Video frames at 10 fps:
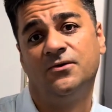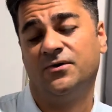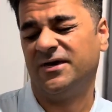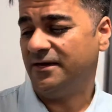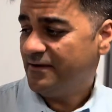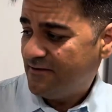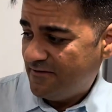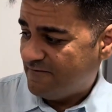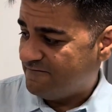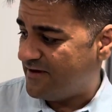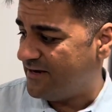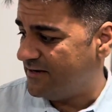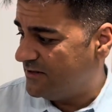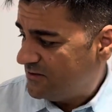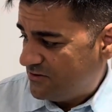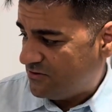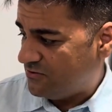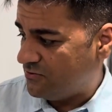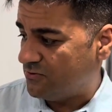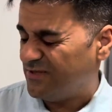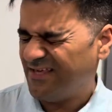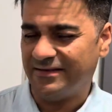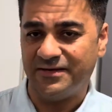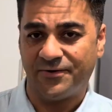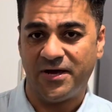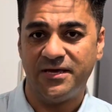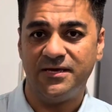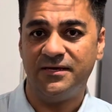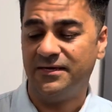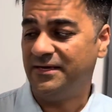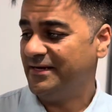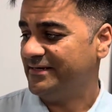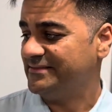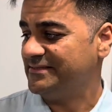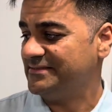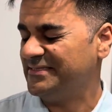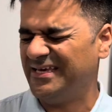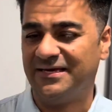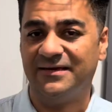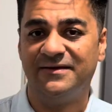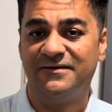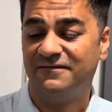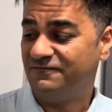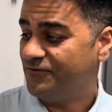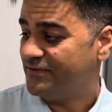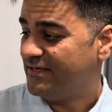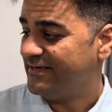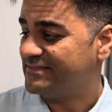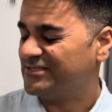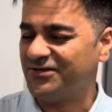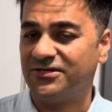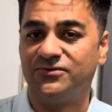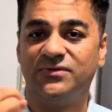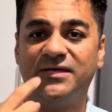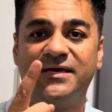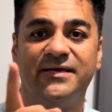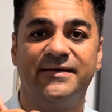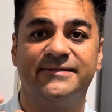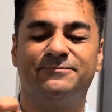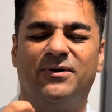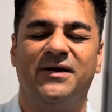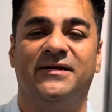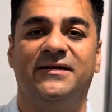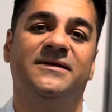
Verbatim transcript: Okay, when you drying, this is the for the started to the spiral.